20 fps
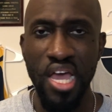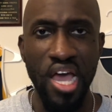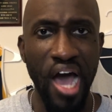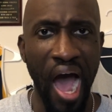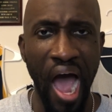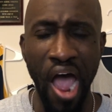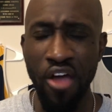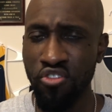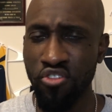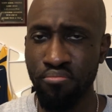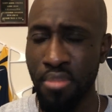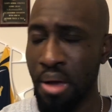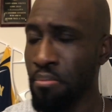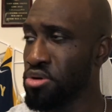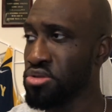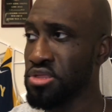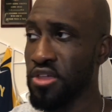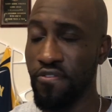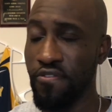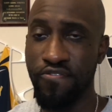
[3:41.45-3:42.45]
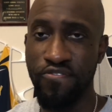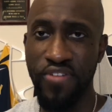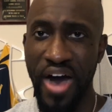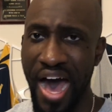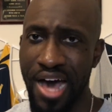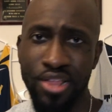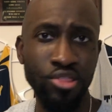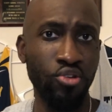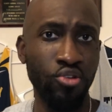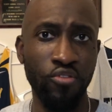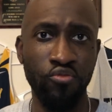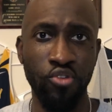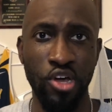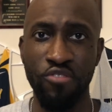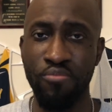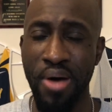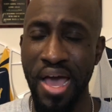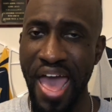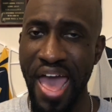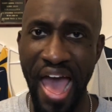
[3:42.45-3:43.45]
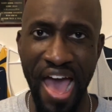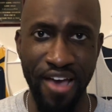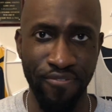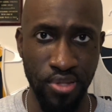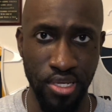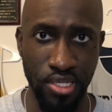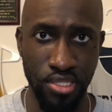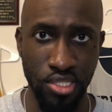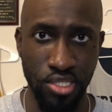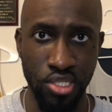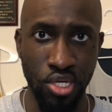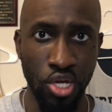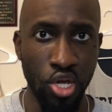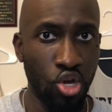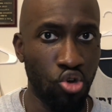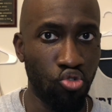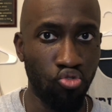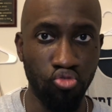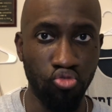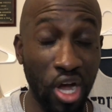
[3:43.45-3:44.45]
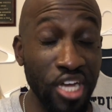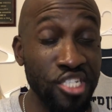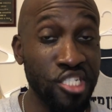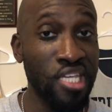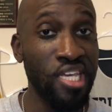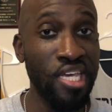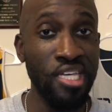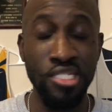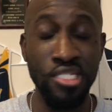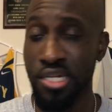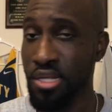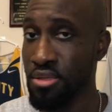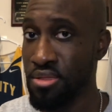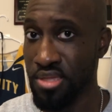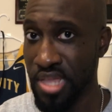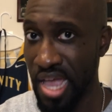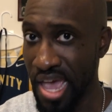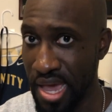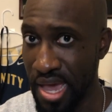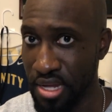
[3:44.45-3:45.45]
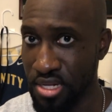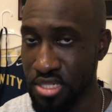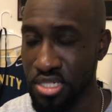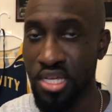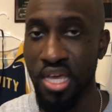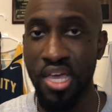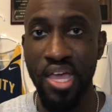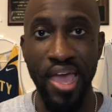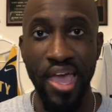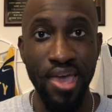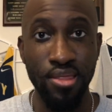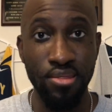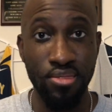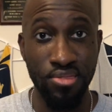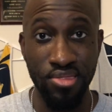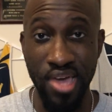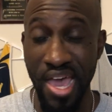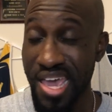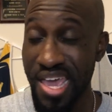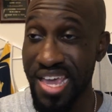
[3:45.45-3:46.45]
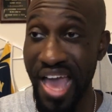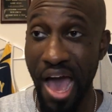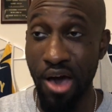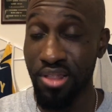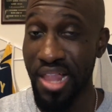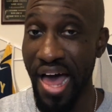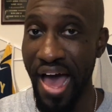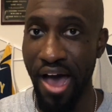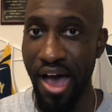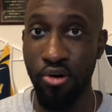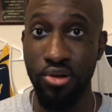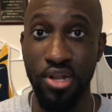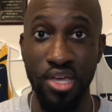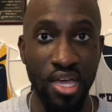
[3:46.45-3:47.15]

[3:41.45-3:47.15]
I remember the father of one of my athletes rushing into the stands and saying out loud,